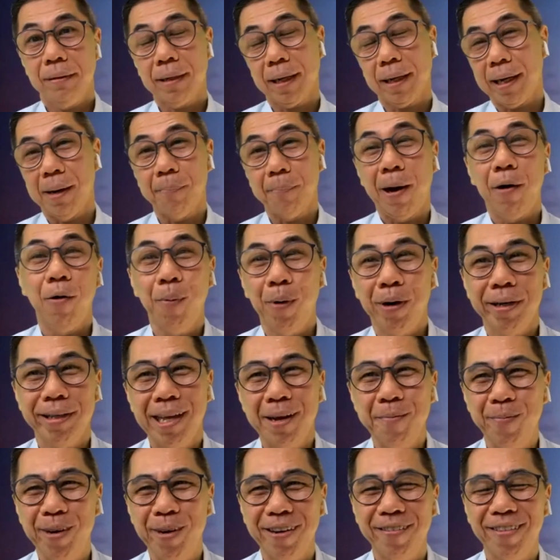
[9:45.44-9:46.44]
a PowerPoint
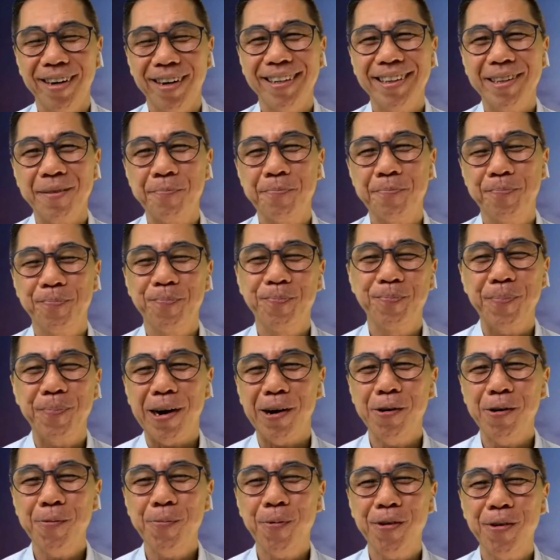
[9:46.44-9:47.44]
template, right? The
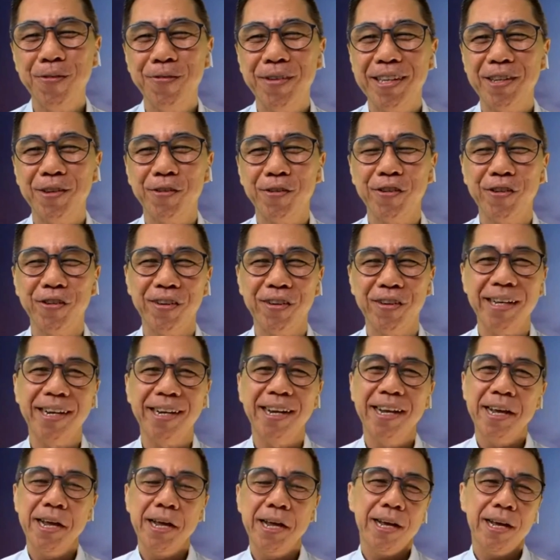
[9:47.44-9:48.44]
PowerPoint, when you
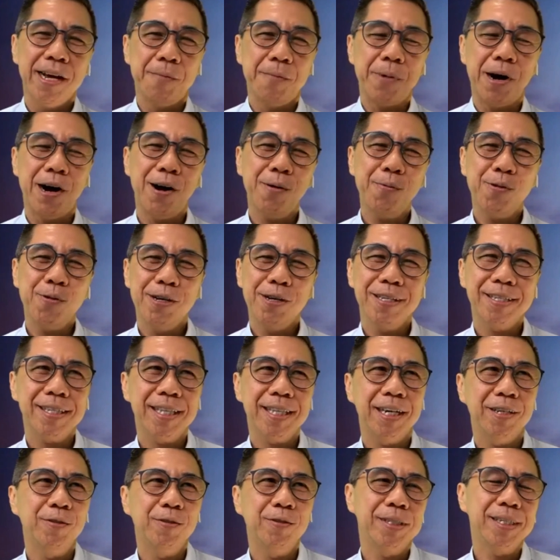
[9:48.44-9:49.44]
create a PowerPoint
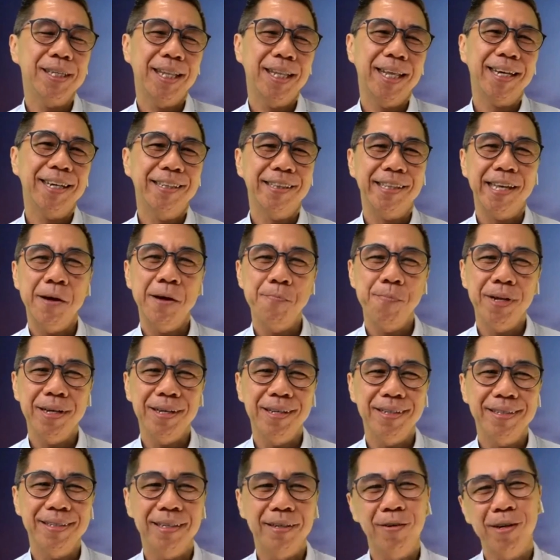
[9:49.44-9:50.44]
slide, you select a
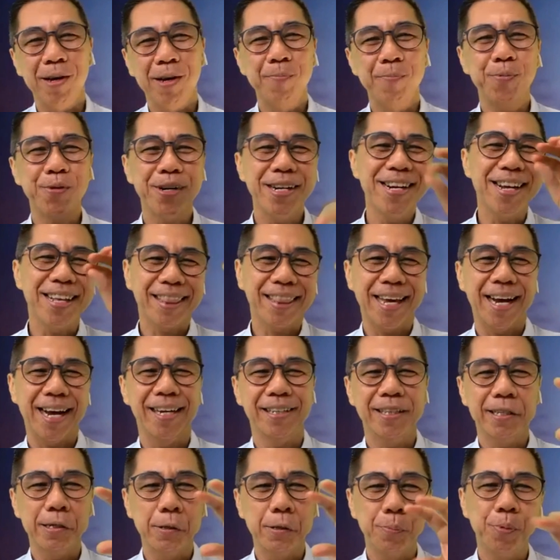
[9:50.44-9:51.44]
template, you say, okay, put in a
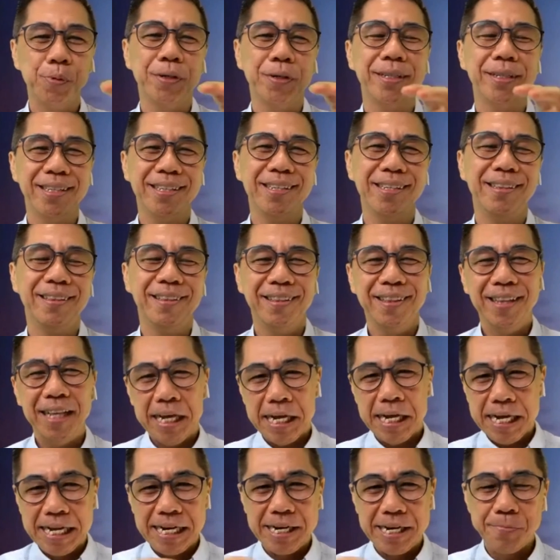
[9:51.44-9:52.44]
title, put in
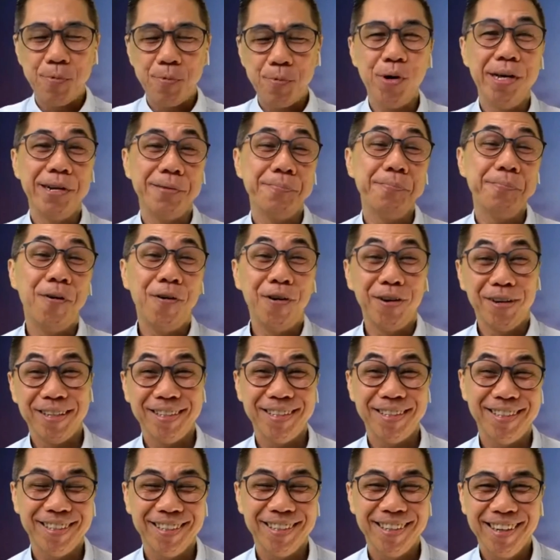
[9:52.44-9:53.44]
bullet
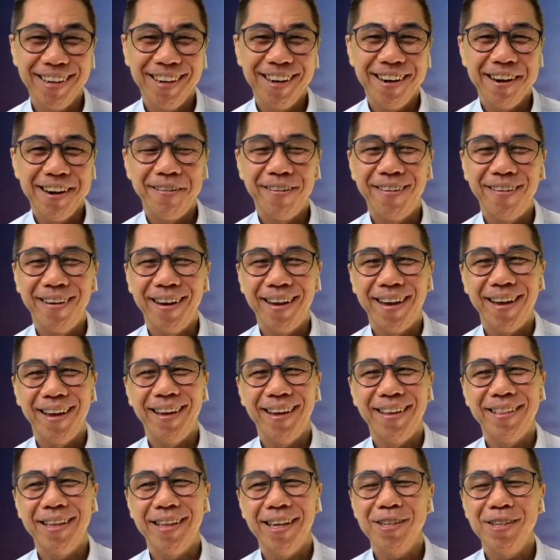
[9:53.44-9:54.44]
points, right?
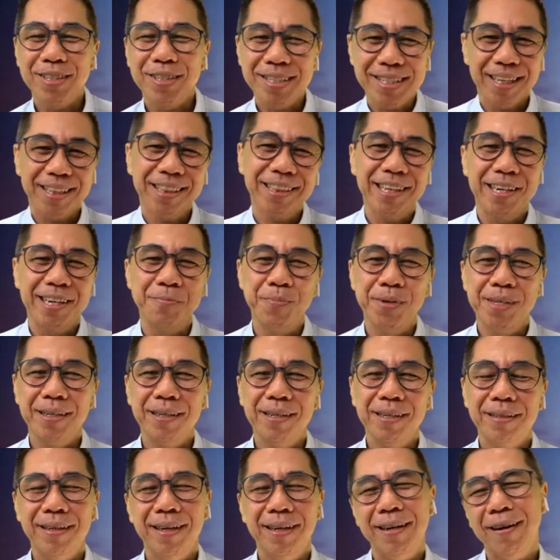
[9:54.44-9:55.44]
And then you start
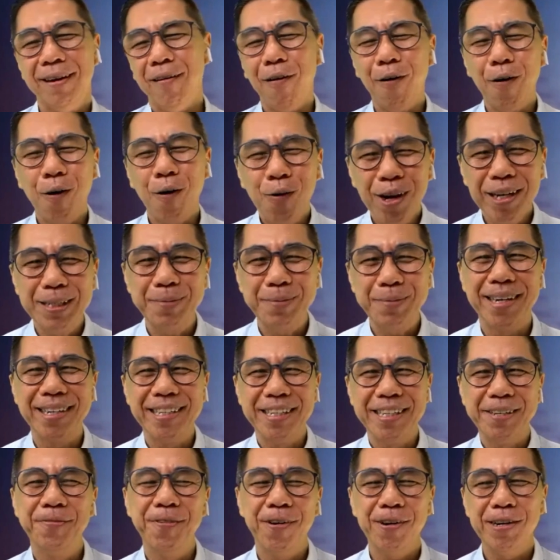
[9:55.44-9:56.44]
typing in, and always by
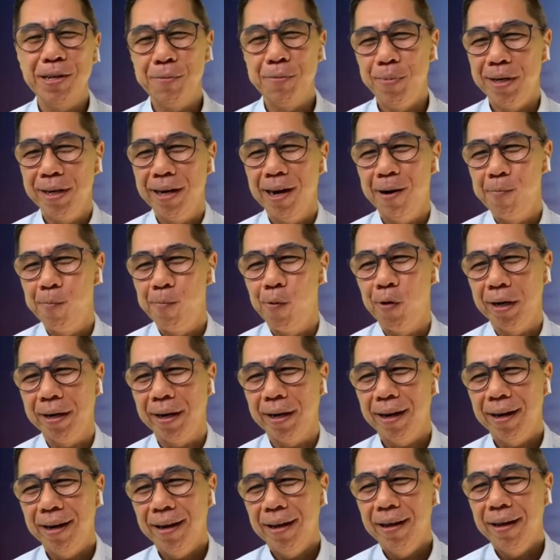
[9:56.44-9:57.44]
default, you become
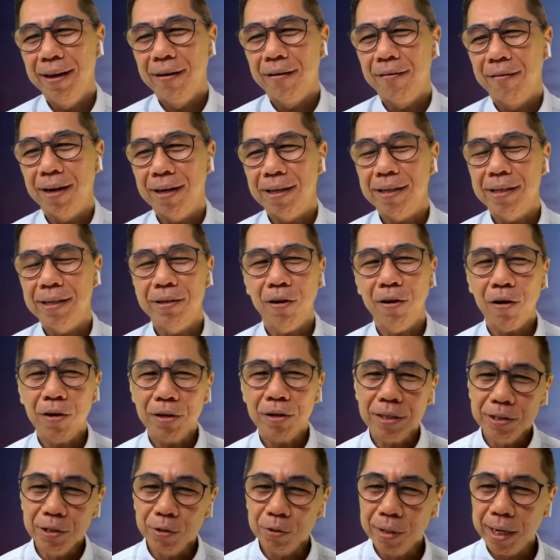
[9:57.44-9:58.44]
1, right? In
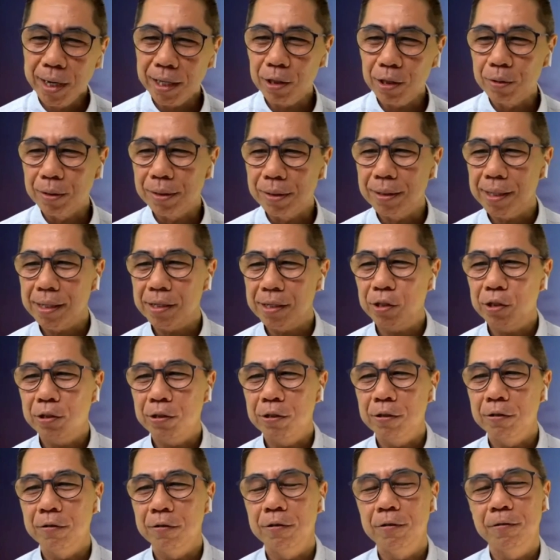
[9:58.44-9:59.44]
order to get to stage
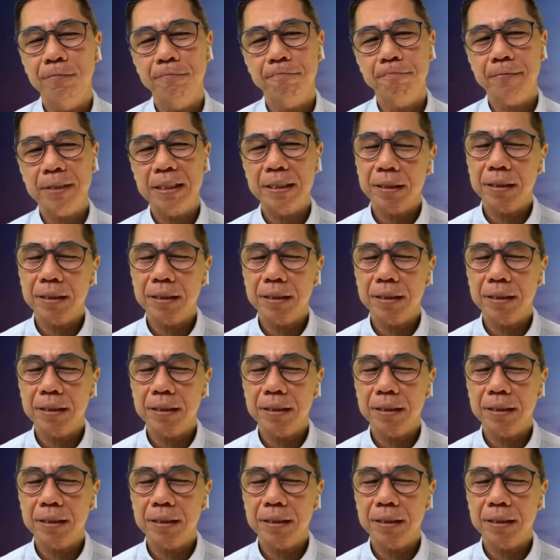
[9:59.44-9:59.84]
2,